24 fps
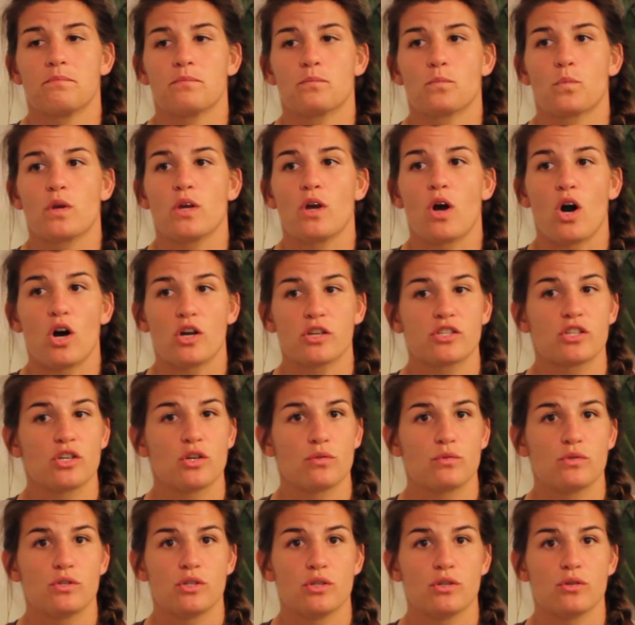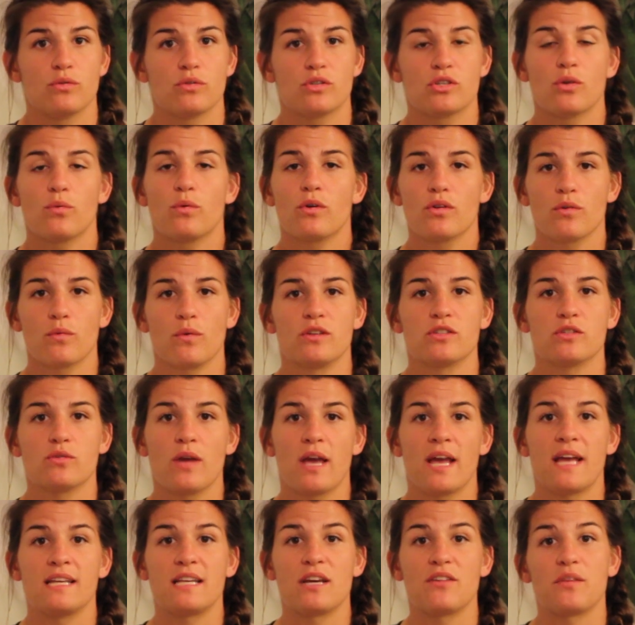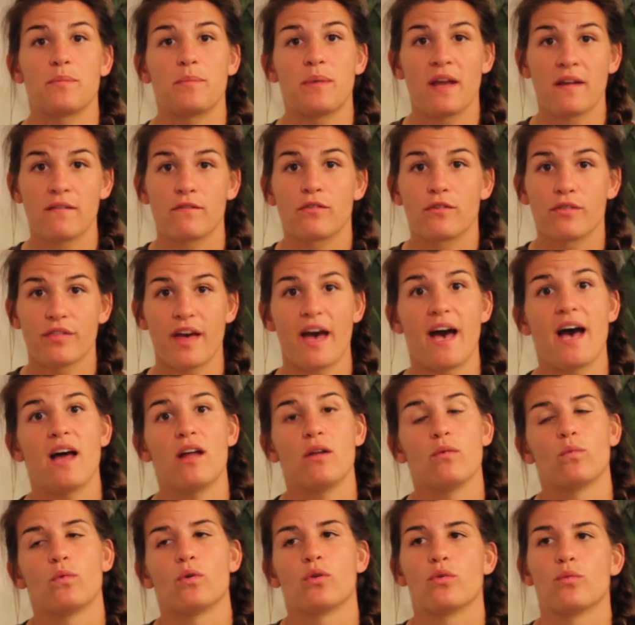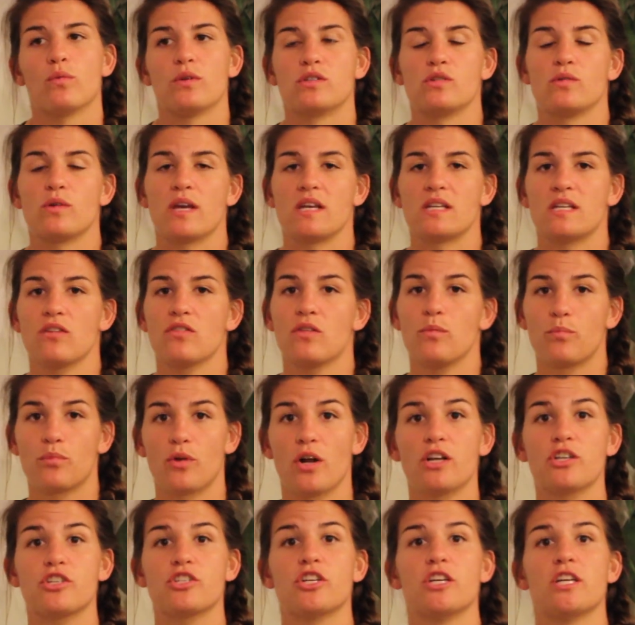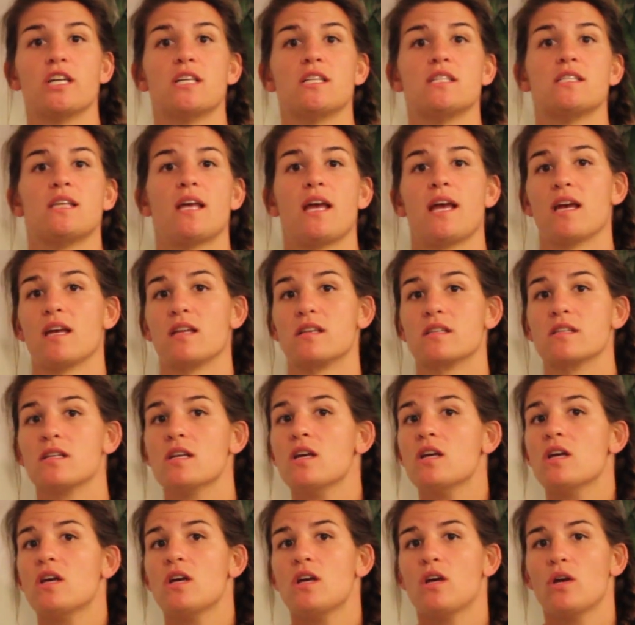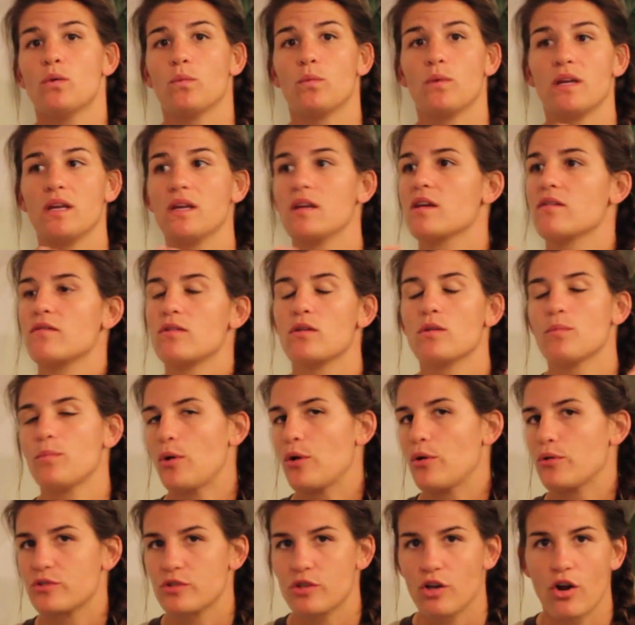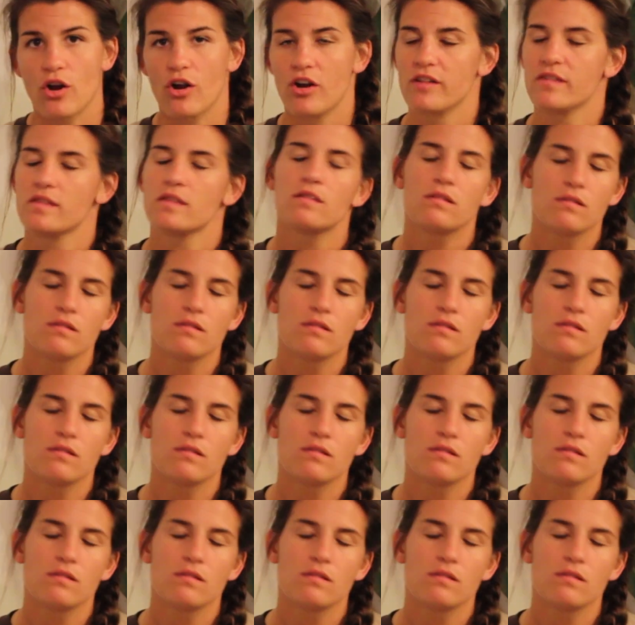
we also do, so we're the ones who hand out the paint for that, and we're the ones who hand out the brushes, and we give you the postcards.